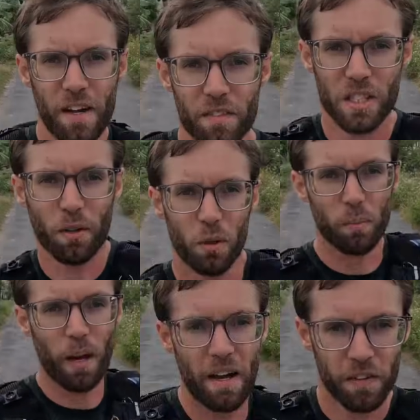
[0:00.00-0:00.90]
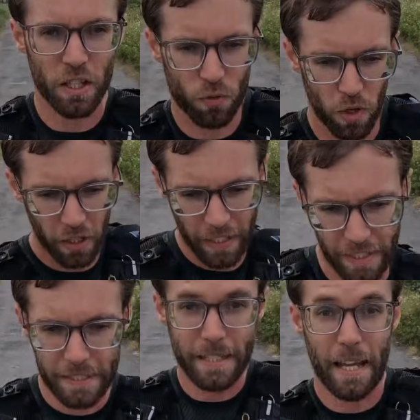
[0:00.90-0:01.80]
haven't said what the plan for this run
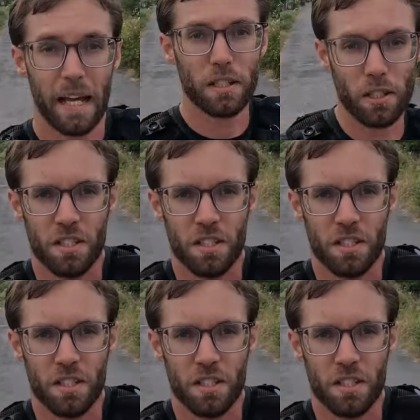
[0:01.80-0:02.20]
is yet.